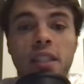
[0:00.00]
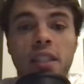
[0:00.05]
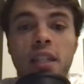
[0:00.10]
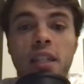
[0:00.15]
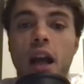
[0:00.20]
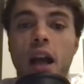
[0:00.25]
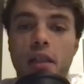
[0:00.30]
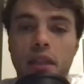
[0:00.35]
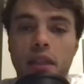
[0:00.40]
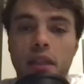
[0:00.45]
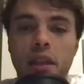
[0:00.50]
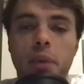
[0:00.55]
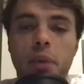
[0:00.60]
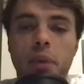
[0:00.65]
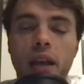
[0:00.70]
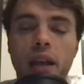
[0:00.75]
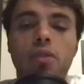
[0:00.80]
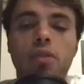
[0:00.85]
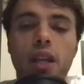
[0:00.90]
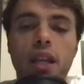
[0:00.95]
I think
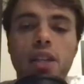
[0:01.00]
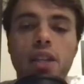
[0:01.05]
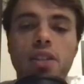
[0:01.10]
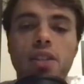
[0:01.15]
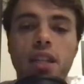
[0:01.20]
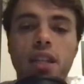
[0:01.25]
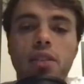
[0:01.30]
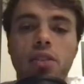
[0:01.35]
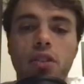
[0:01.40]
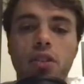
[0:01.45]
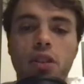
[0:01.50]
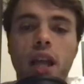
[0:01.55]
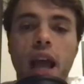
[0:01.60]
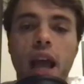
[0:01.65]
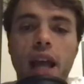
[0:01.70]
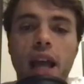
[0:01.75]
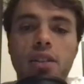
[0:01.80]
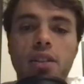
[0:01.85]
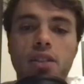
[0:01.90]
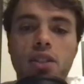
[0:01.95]
paddle is in good
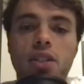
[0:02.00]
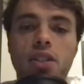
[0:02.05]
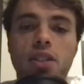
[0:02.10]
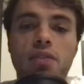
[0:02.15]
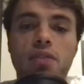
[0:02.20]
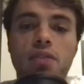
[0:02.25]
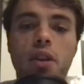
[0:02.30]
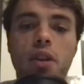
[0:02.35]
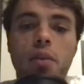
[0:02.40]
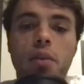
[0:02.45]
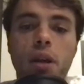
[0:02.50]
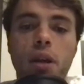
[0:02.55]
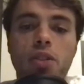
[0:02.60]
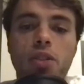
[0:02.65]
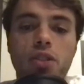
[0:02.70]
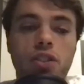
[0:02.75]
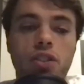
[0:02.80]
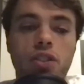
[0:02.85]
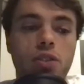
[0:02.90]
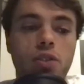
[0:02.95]
hands, as he very
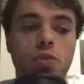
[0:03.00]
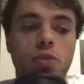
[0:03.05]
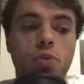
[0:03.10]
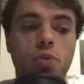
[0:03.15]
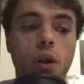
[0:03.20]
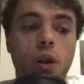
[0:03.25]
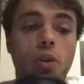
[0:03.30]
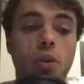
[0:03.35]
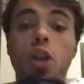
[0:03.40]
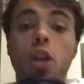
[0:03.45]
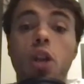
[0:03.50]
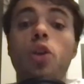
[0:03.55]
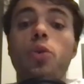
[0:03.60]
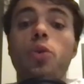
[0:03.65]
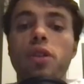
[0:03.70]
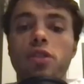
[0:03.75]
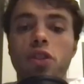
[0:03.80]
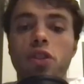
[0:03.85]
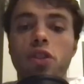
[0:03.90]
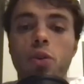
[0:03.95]
much,
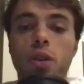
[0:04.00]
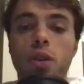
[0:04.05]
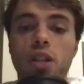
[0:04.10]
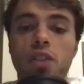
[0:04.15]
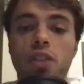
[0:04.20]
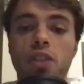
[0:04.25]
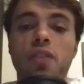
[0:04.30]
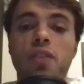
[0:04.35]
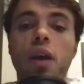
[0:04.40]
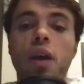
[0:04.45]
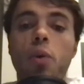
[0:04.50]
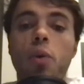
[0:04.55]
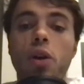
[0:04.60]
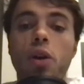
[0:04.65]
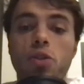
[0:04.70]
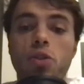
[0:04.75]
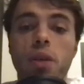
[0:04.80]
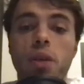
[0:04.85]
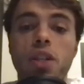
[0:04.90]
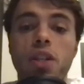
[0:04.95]
alluded to in his farewell
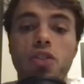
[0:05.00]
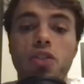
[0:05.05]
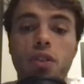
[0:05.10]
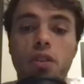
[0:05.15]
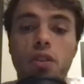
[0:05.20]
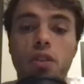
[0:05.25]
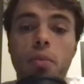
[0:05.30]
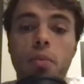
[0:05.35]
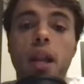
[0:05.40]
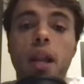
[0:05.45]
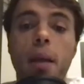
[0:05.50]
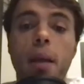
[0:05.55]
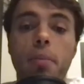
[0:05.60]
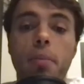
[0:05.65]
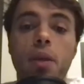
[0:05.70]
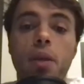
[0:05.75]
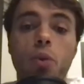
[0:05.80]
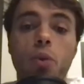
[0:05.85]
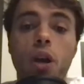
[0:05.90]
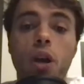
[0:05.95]
speech during the Milan
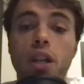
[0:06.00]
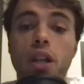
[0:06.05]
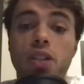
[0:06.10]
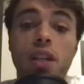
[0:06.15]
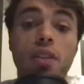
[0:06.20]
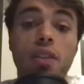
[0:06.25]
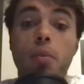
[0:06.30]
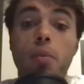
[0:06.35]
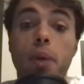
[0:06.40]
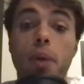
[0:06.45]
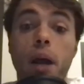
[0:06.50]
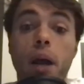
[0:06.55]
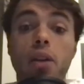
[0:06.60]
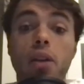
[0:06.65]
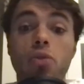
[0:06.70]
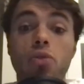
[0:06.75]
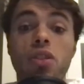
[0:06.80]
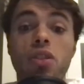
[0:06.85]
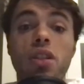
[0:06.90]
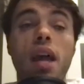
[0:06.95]
P1. He said that
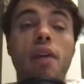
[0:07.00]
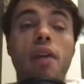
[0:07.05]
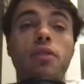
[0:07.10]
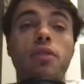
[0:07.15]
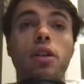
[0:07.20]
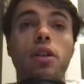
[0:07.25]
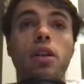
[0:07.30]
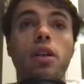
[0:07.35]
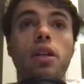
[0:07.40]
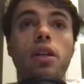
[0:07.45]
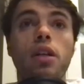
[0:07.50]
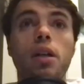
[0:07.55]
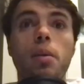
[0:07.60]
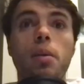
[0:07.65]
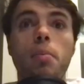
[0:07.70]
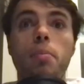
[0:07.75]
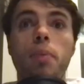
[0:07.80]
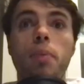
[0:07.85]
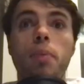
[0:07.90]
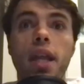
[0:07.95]
paddle's never
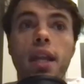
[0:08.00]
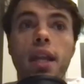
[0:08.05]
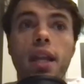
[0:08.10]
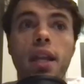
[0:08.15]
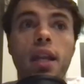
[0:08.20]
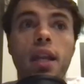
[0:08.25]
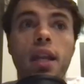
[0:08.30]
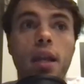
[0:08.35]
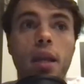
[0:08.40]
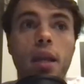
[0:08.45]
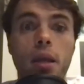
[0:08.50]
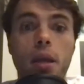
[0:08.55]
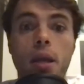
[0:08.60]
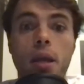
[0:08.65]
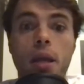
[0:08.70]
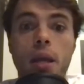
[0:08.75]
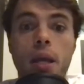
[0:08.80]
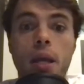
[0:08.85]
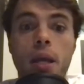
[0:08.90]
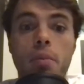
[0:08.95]
been
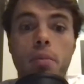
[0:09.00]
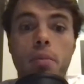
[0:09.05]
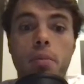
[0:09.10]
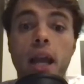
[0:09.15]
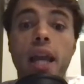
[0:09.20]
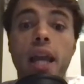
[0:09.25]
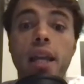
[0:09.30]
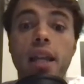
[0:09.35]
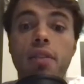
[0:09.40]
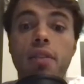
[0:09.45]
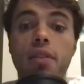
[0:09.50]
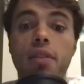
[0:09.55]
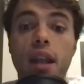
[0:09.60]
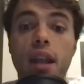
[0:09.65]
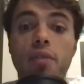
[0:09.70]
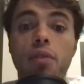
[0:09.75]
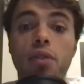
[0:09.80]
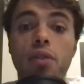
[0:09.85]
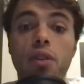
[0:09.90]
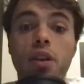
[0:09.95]
played at the
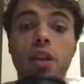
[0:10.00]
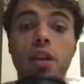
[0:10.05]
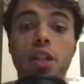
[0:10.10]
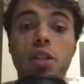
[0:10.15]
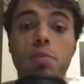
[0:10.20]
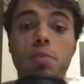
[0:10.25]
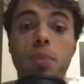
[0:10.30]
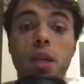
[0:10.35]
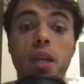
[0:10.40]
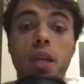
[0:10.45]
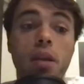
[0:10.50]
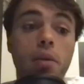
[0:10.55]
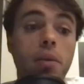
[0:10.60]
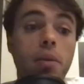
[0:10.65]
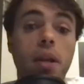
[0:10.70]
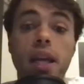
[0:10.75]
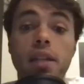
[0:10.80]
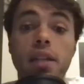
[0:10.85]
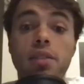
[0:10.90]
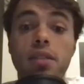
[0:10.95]
level that it's being
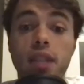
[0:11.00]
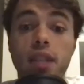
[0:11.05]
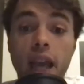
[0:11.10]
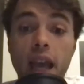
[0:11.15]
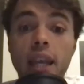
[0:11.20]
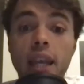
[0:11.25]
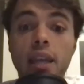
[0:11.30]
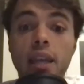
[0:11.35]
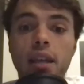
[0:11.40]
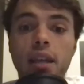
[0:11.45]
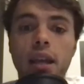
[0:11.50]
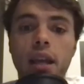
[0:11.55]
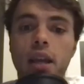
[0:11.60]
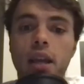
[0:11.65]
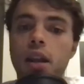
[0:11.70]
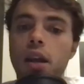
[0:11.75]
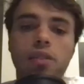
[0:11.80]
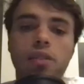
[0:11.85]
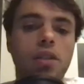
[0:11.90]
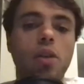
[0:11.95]
played today,
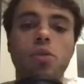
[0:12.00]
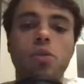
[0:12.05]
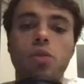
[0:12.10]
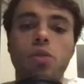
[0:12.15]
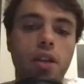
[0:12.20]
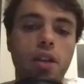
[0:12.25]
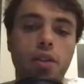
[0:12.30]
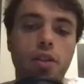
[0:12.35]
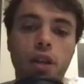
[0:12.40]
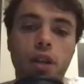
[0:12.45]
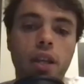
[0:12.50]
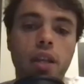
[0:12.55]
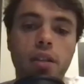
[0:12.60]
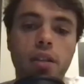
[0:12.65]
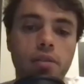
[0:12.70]
and I totally agree.